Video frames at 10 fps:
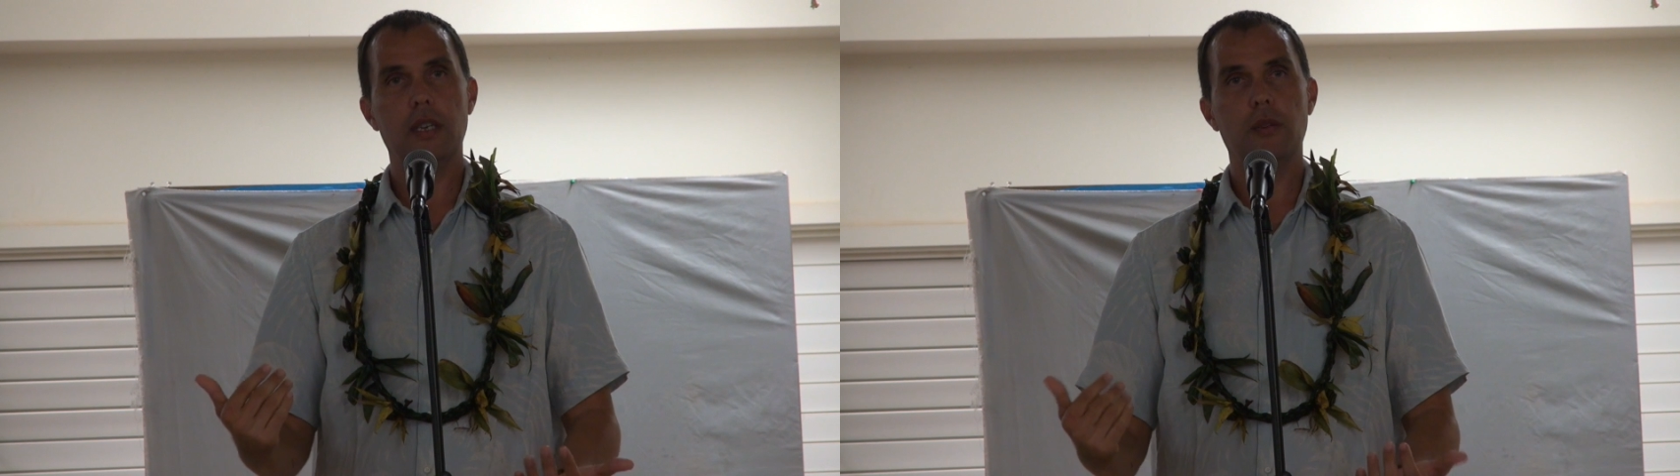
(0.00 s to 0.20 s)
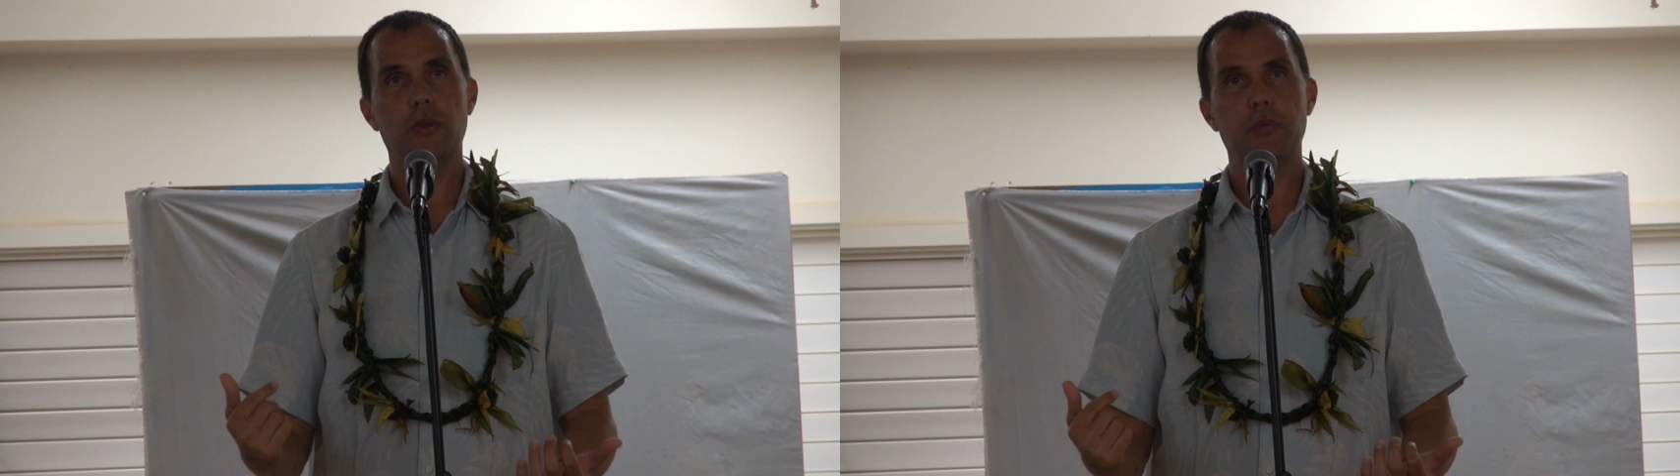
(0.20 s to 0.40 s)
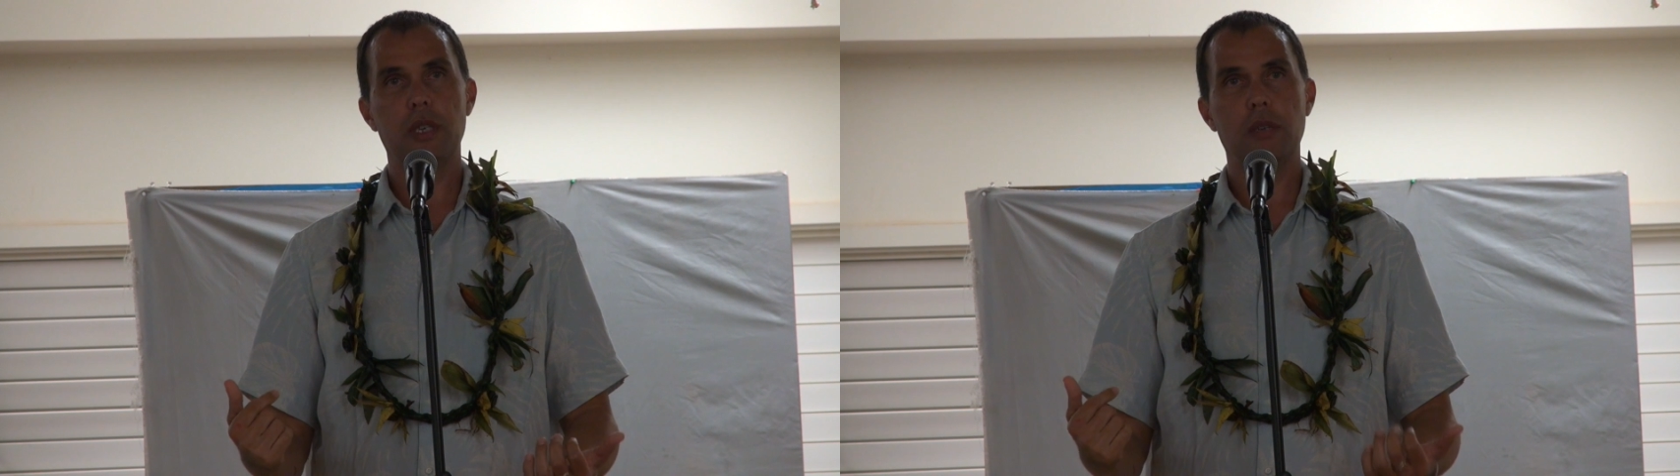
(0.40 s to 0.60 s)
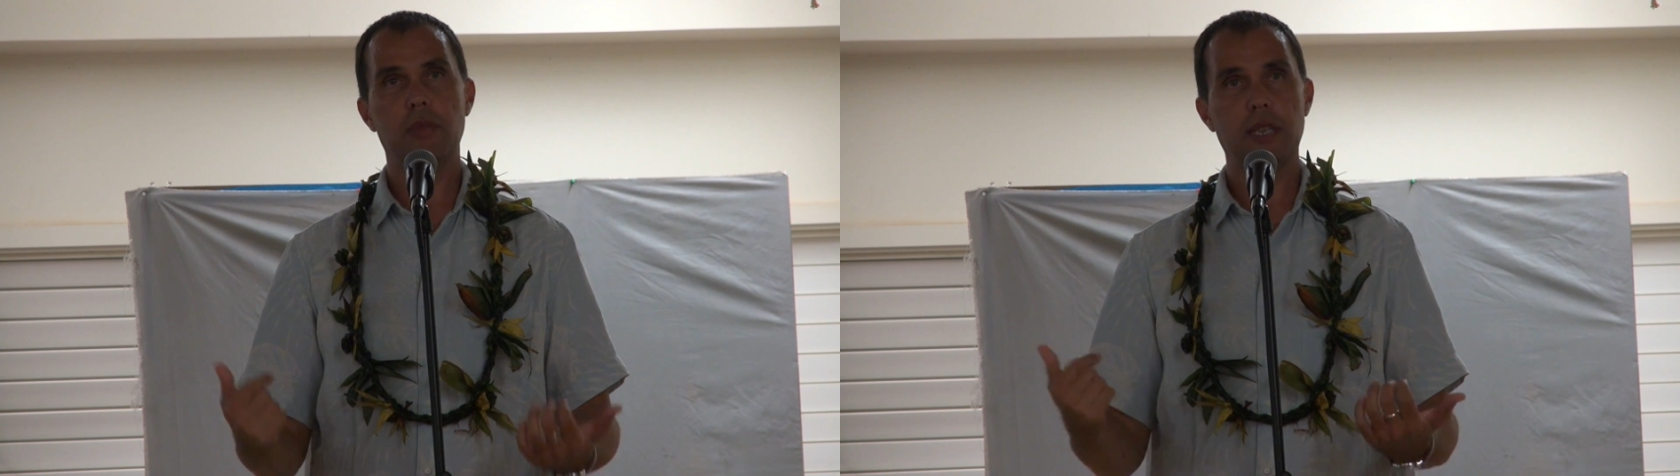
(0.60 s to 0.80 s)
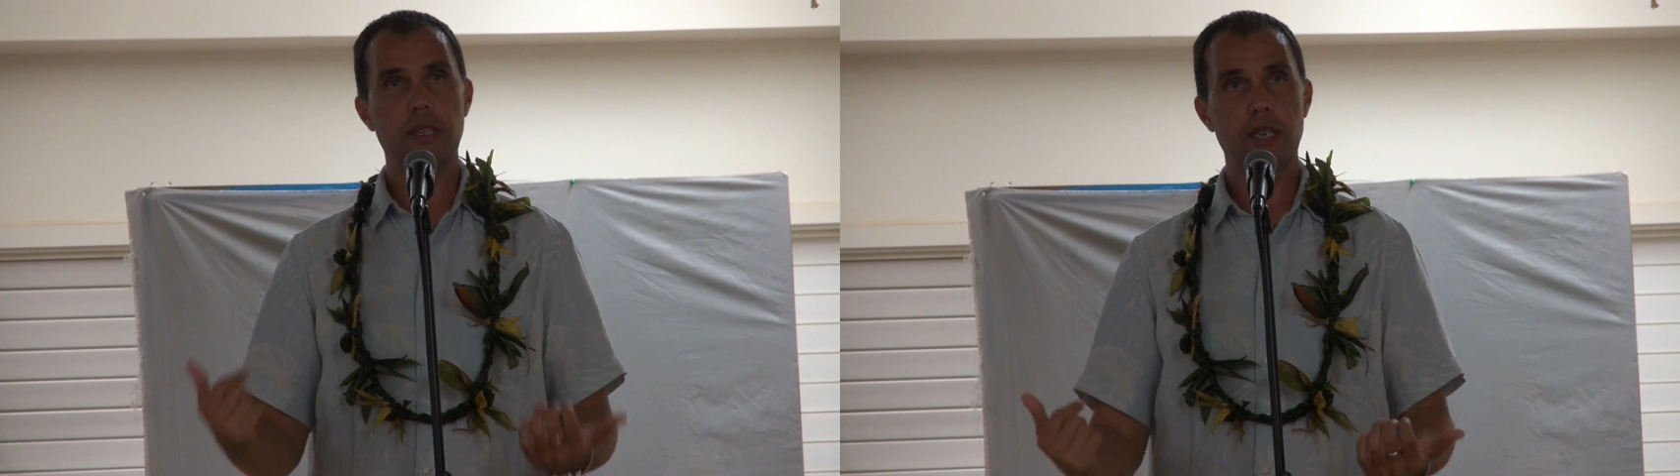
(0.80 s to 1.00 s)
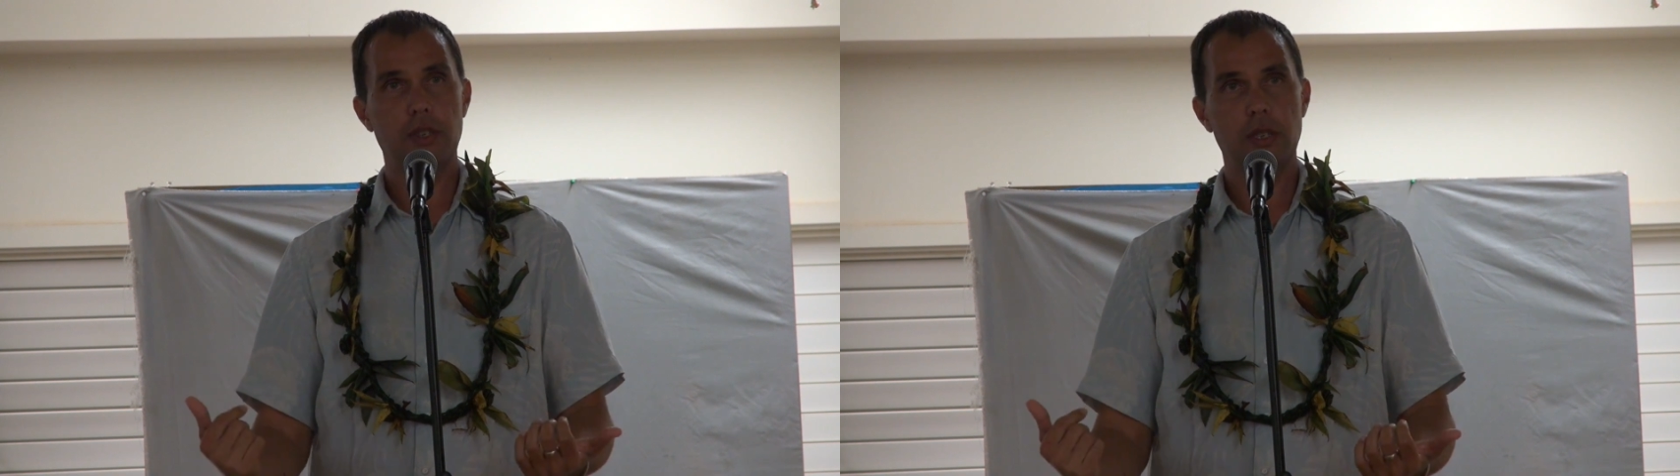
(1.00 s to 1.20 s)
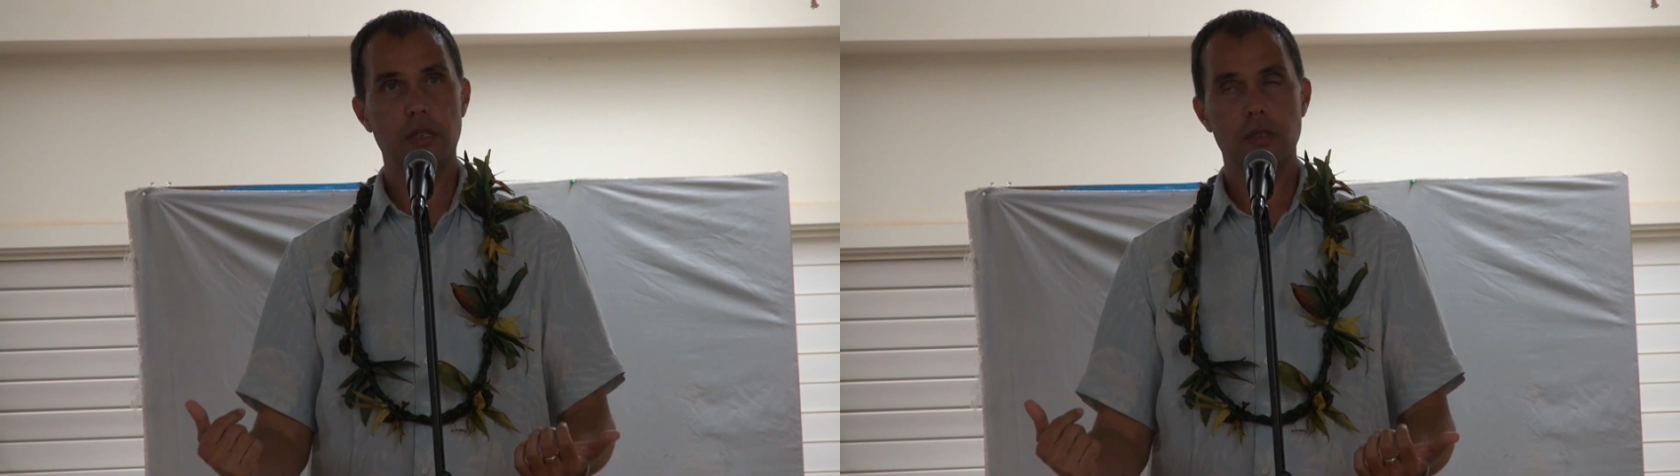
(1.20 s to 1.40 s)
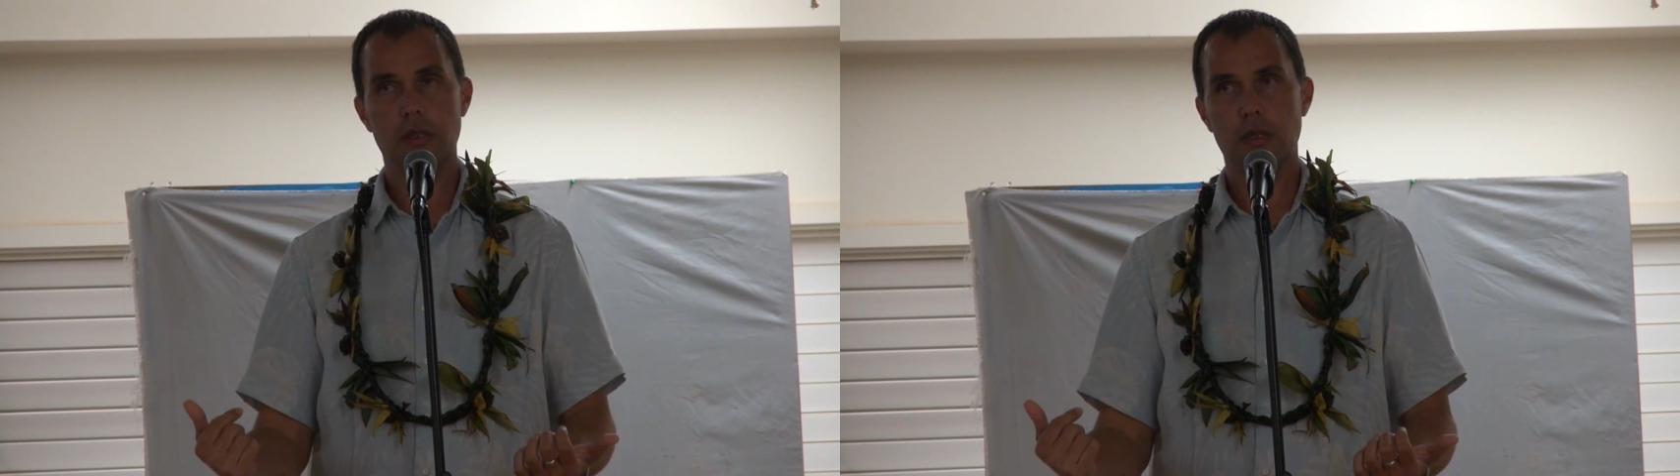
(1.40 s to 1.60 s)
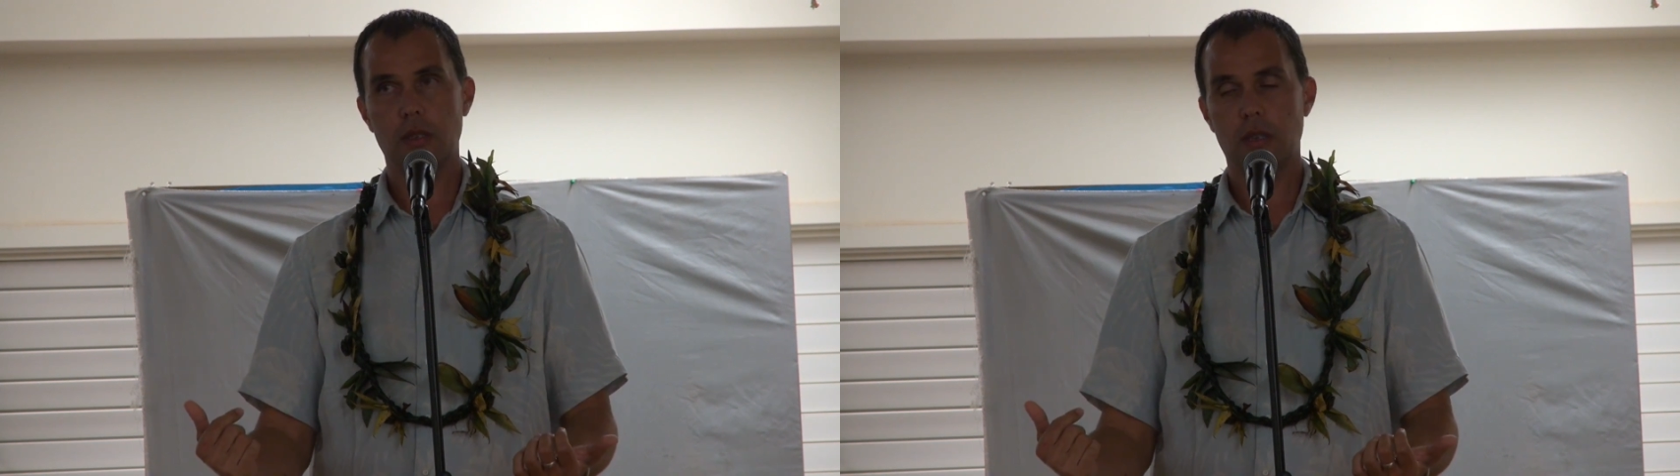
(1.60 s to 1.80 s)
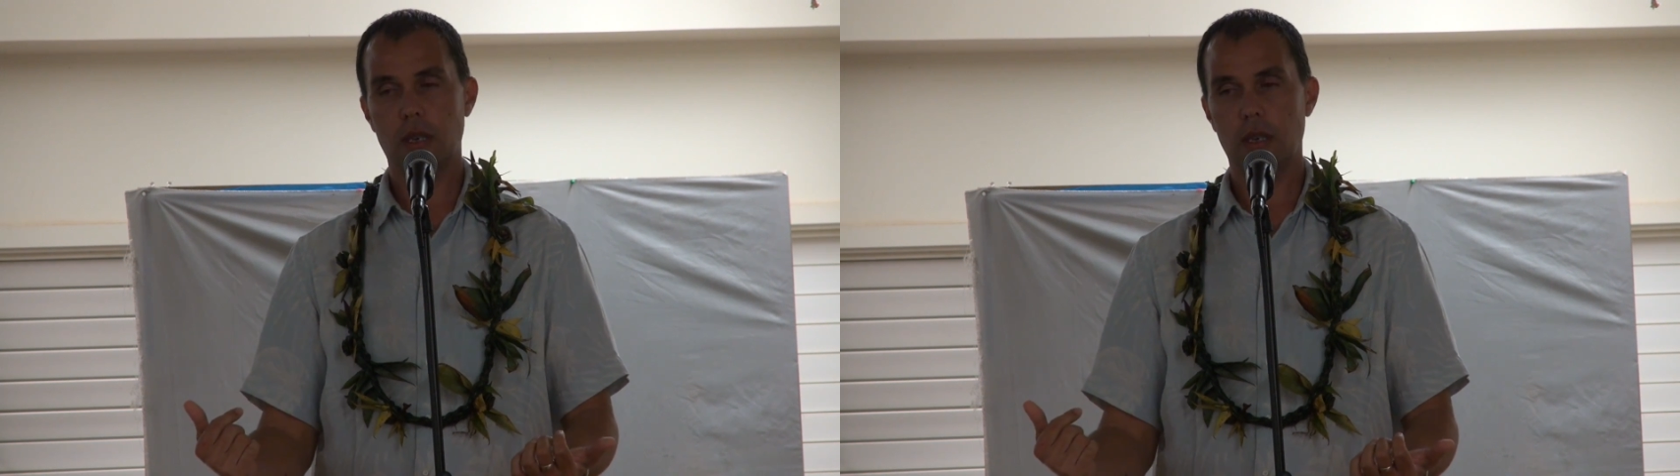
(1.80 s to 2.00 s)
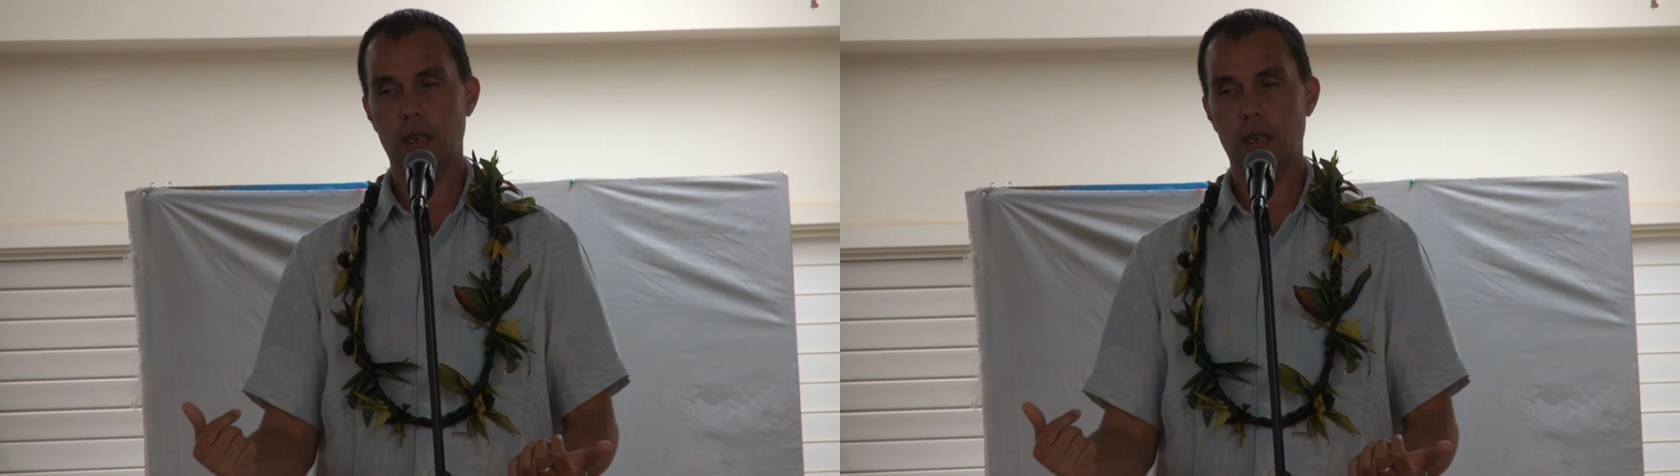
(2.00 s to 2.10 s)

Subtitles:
it would be plantations,